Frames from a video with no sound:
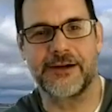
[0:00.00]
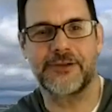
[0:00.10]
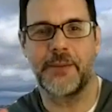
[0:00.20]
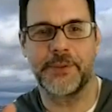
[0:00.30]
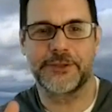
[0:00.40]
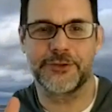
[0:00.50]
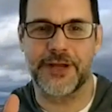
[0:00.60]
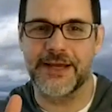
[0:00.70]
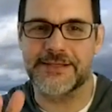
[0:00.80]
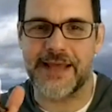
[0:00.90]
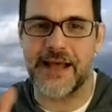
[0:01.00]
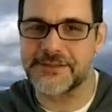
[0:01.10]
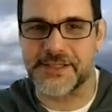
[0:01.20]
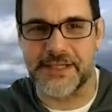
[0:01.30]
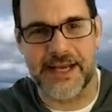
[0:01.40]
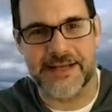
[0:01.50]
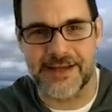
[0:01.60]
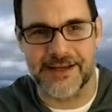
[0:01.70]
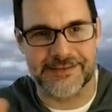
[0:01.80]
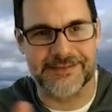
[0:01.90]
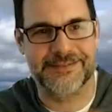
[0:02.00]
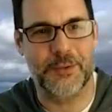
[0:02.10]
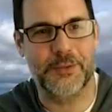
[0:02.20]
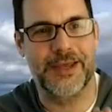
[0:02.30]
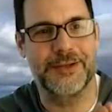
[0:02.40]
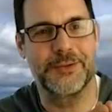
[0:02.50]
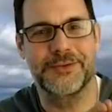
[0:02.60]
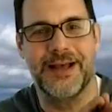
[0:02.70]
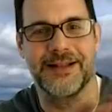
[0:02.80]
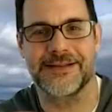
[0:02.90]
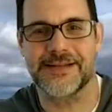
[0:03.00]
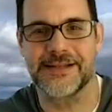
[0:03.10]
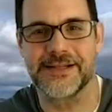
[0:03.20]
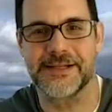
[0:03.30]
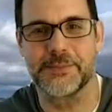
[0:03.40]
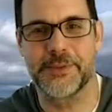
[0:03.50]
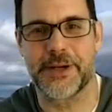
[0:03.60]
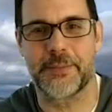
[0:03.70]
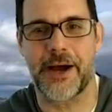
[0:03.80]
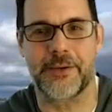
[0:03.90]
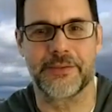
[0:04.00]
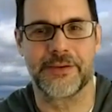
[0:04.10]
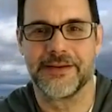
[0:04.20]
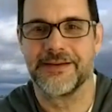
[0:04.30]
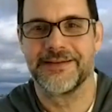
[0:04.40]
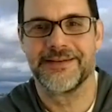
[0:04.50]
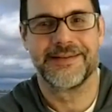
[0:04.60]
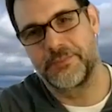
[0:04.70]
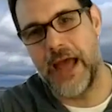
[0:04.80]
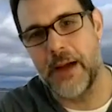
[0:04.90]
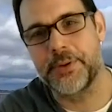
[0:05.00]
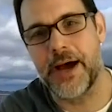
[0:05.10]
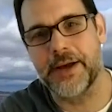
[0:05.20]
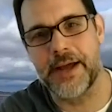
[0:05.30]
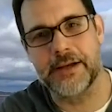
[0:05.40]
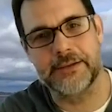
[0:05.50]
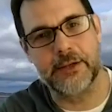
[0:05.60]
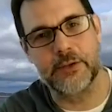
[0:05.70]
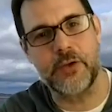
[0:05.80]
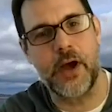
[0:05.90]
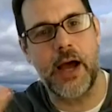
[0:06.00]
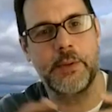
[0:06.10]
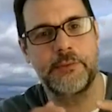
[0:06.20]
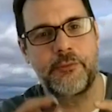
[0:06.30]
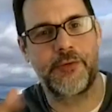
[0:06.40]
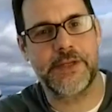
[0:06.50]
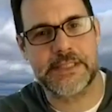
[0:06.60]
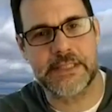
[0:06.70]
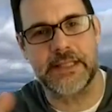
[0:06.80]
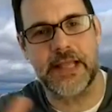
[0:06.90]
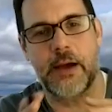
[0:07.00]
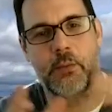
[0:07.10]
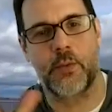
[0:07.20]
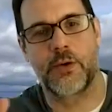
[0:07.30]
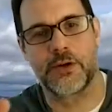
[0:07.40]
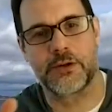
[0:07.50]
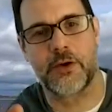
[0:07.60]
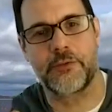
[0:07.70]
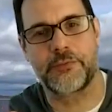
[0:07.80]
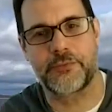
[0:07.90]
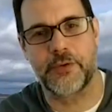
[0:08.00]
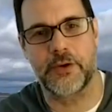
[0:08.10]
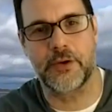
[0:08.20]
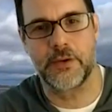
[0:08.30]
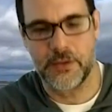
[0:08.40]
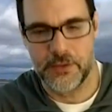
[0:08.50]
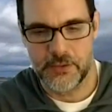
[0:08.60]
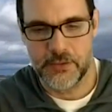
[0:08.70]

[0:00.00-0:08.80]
our topic today is LGESS. So can you tell us a little bit about that product and also how it fits in that world of uh,